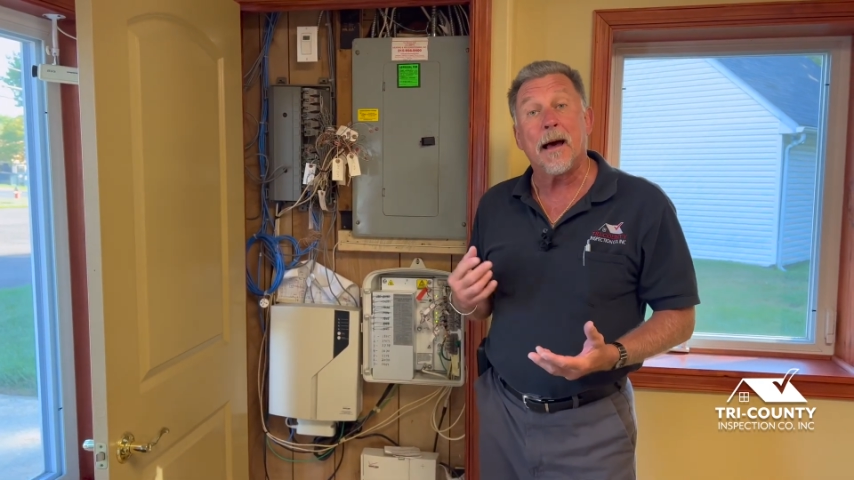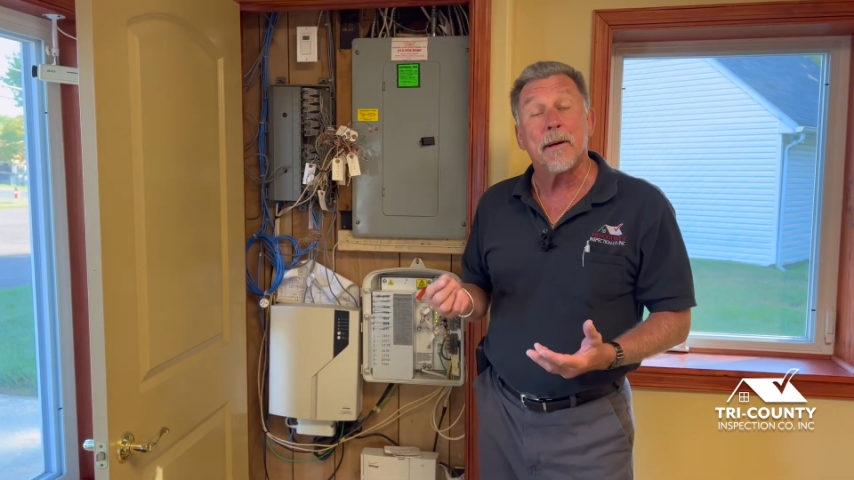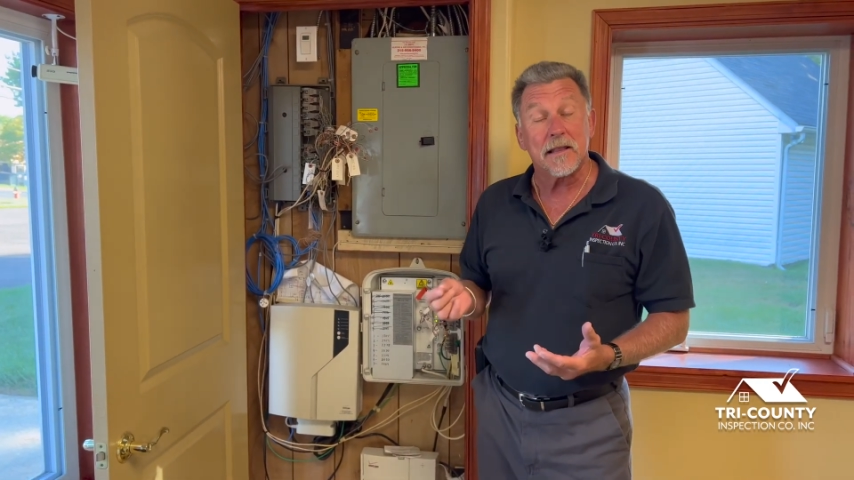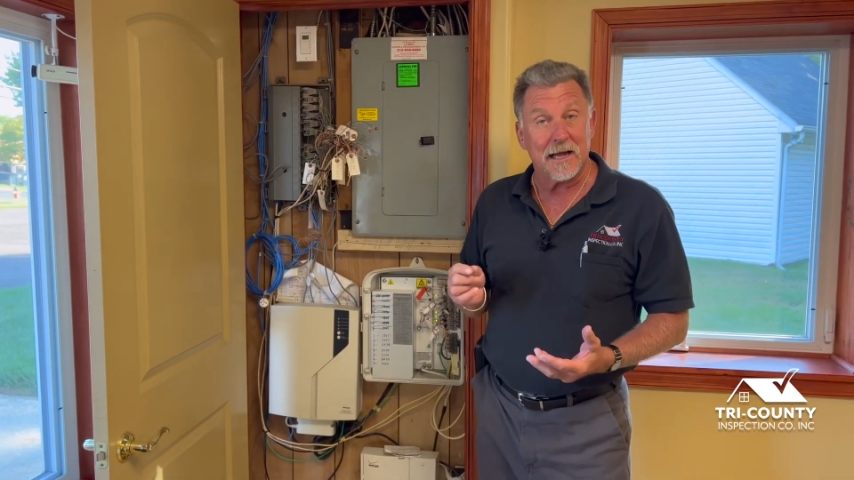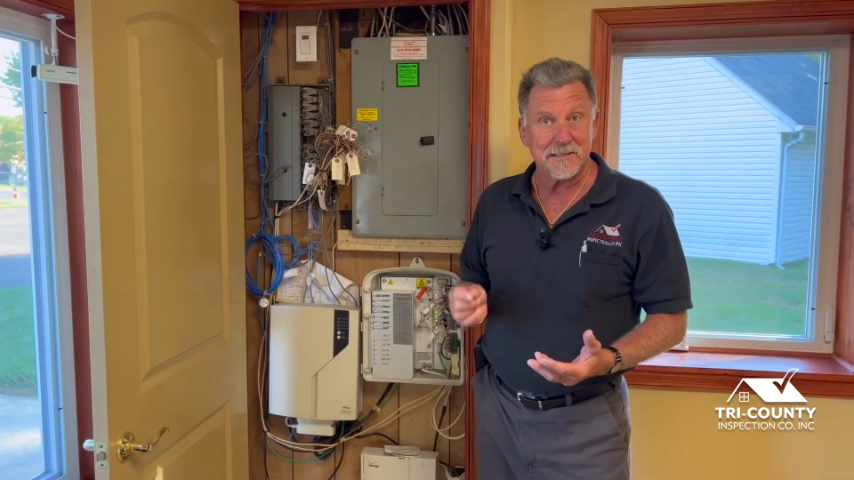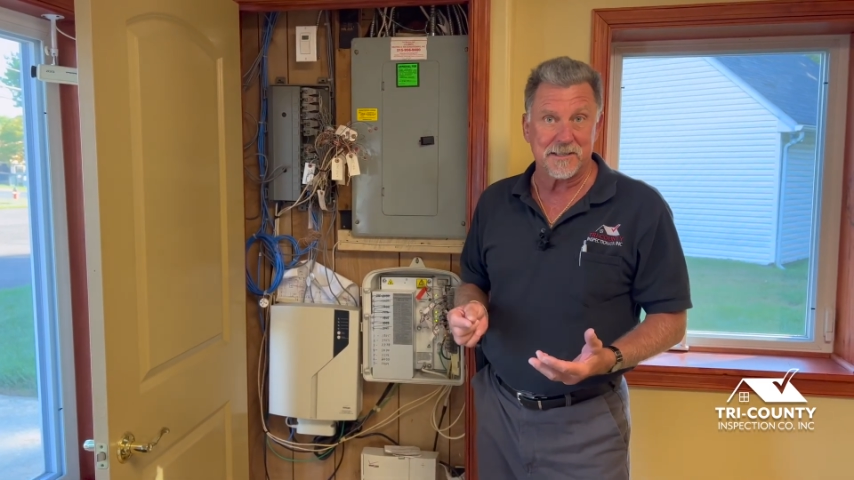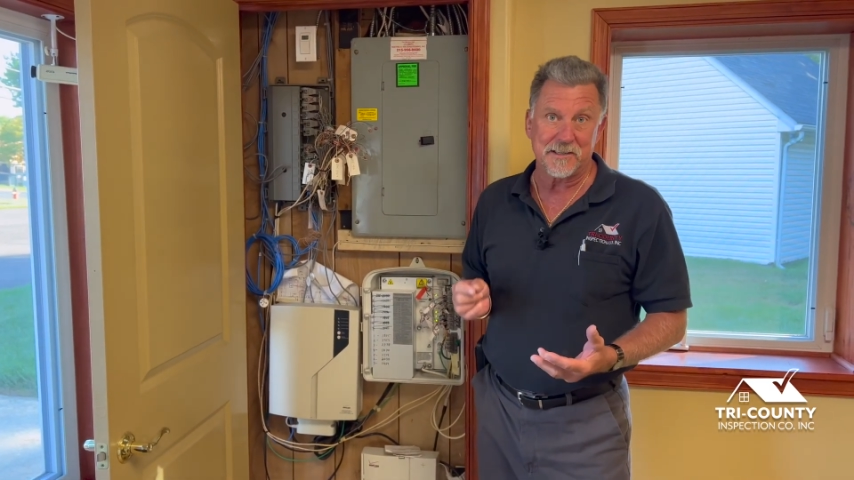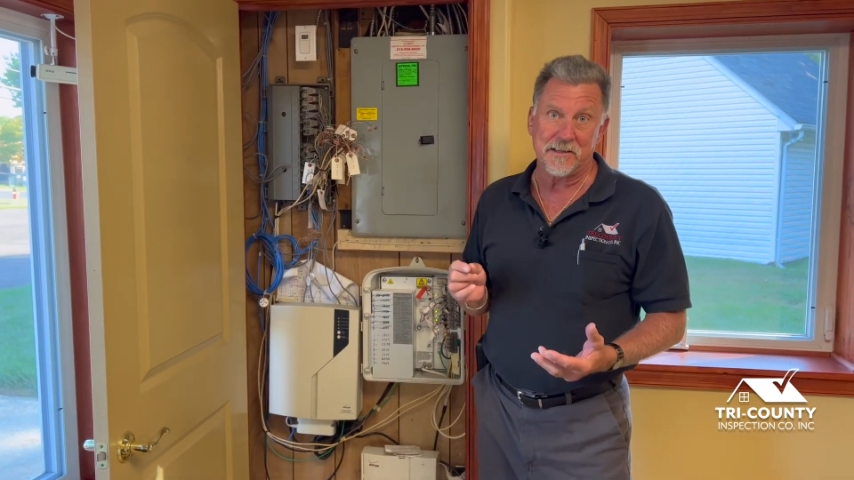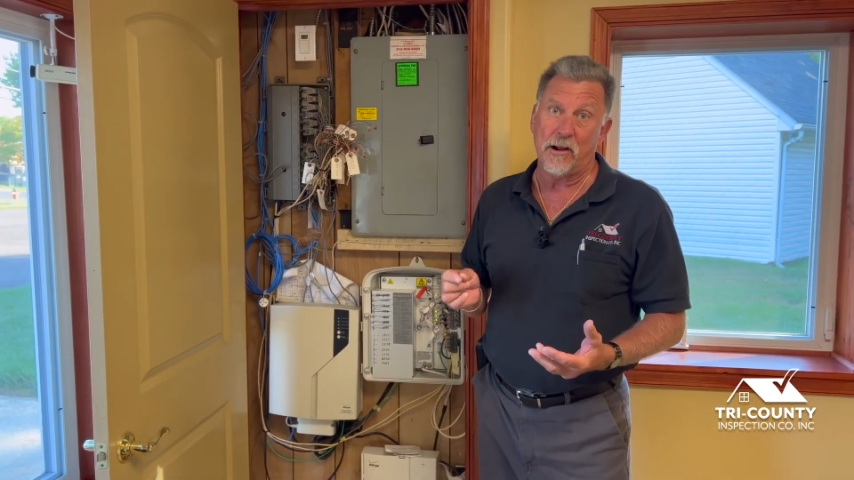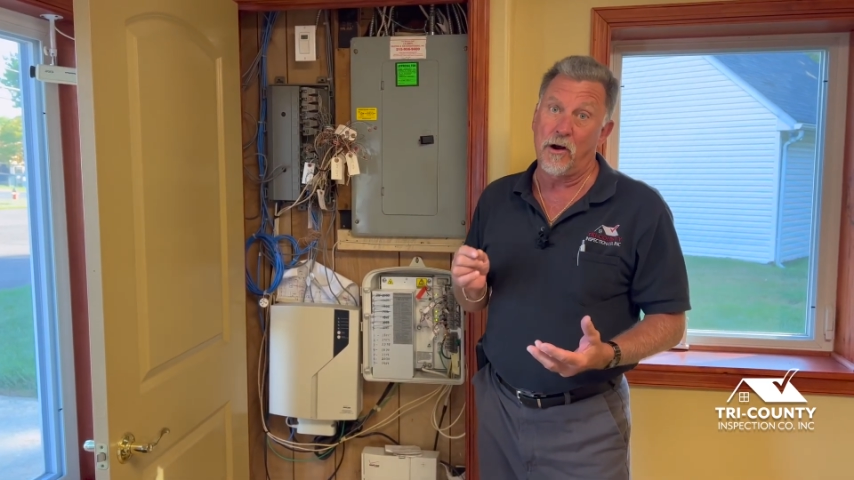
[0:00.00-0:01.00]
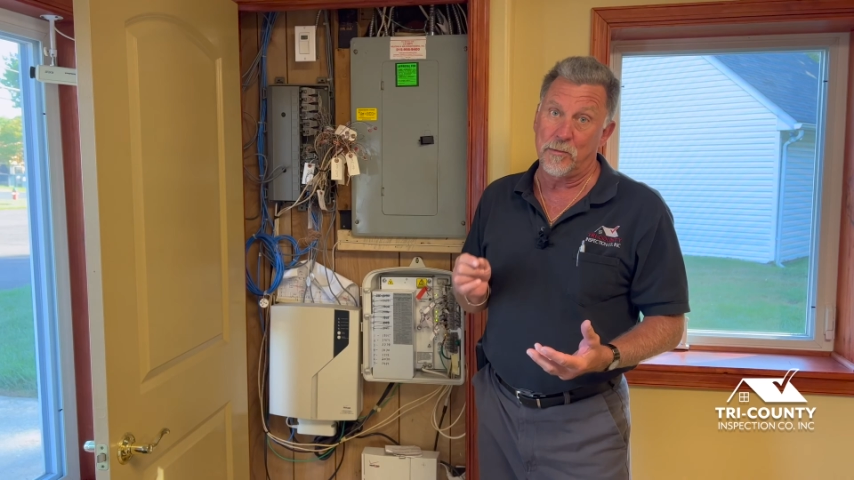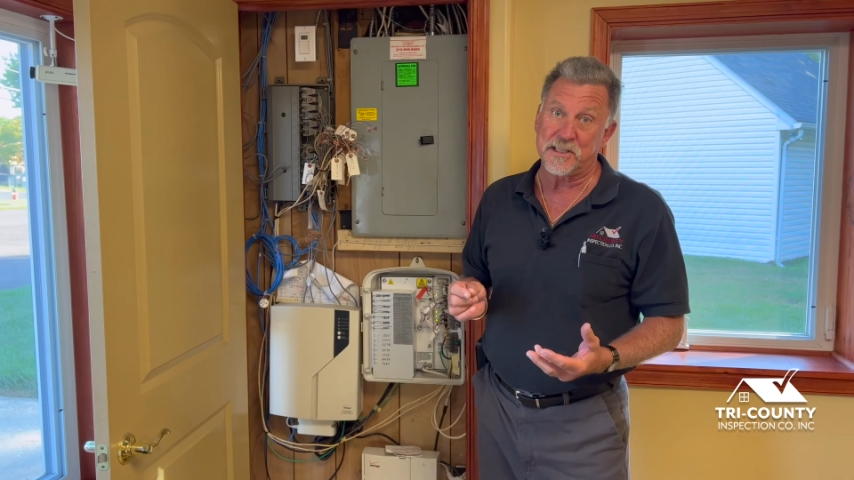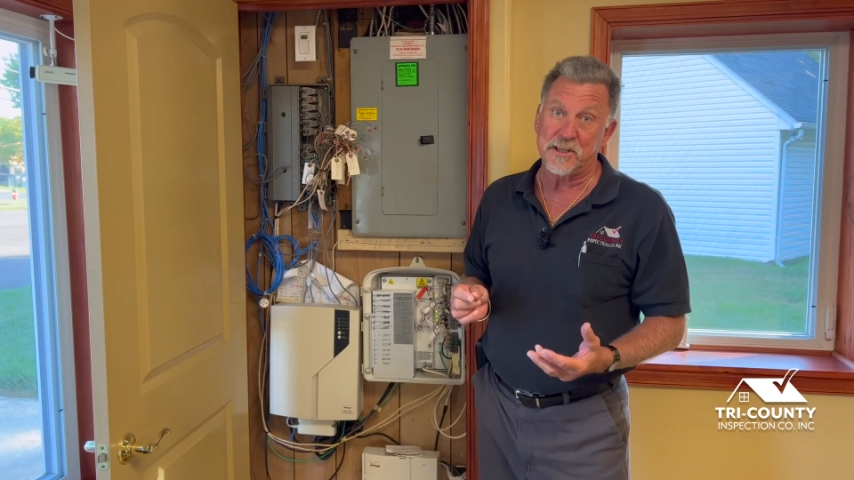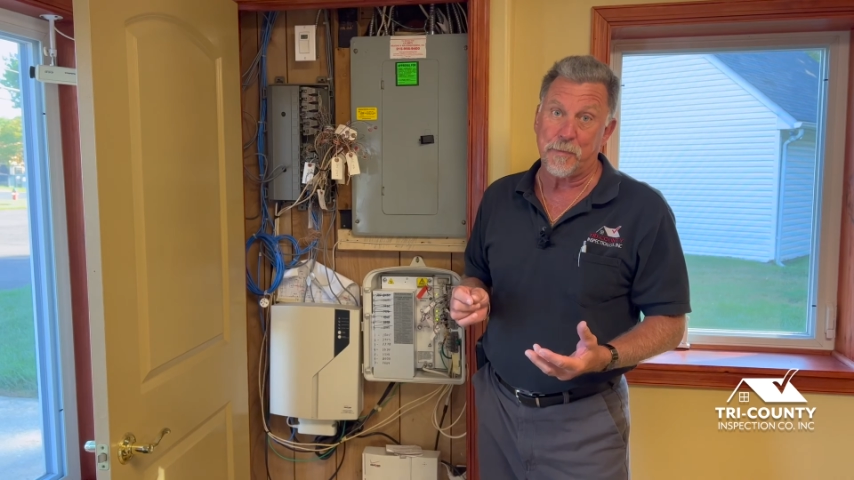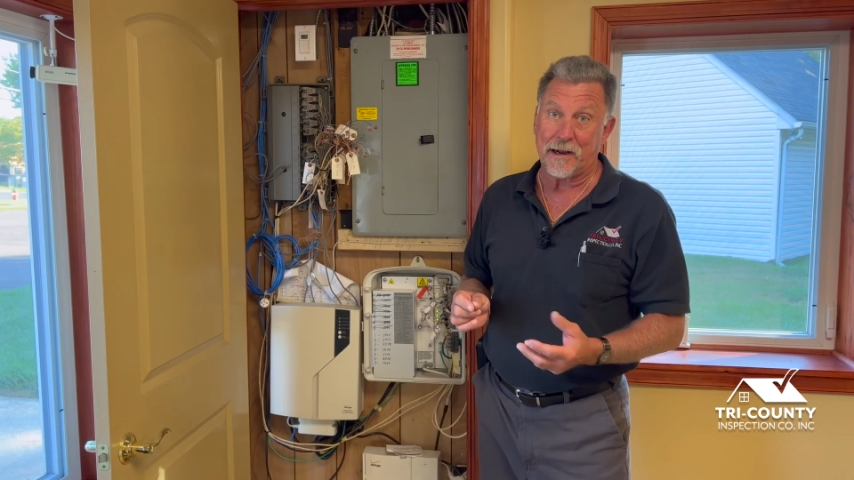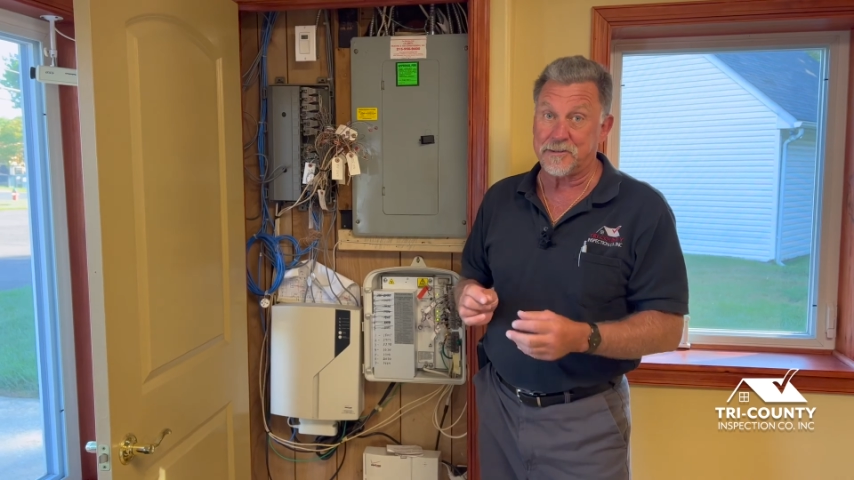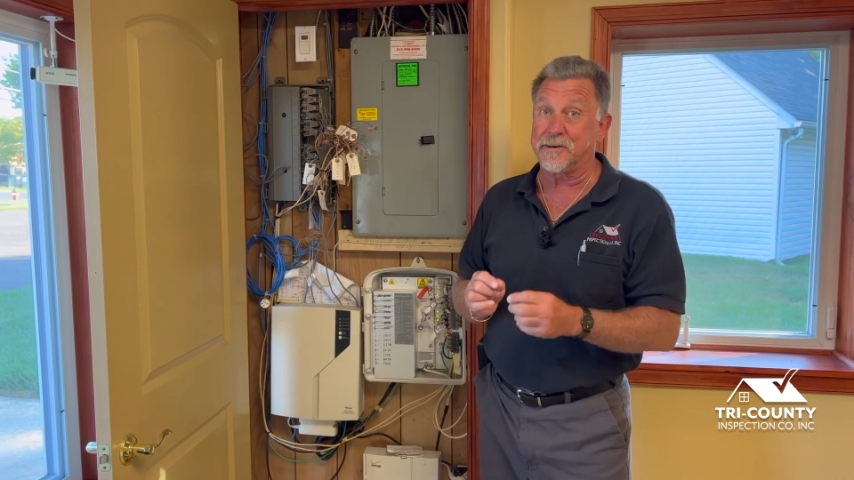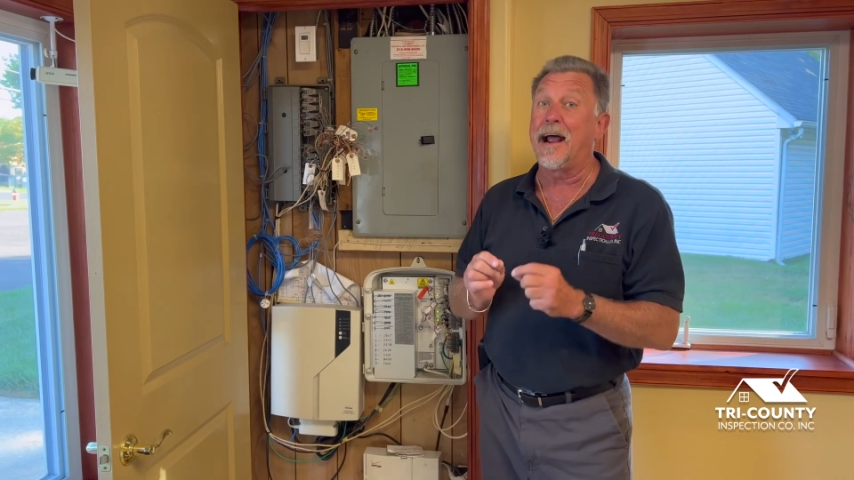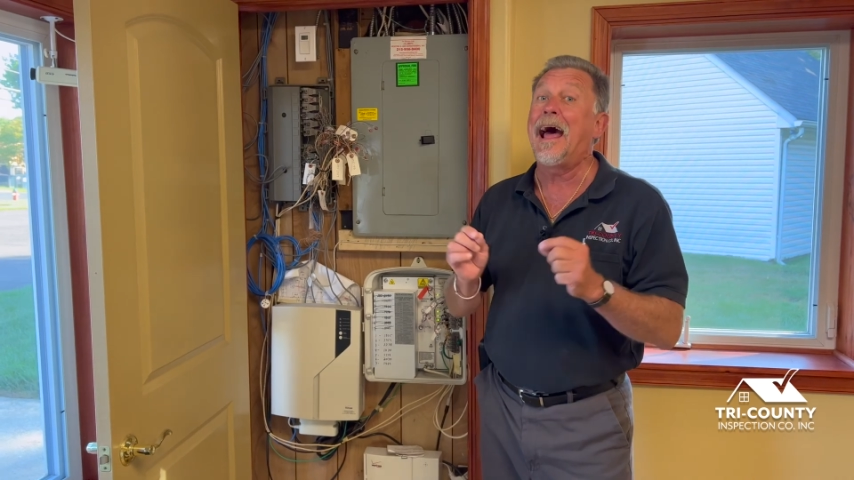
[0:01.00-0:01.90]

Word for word: I'm a licensed home inspector,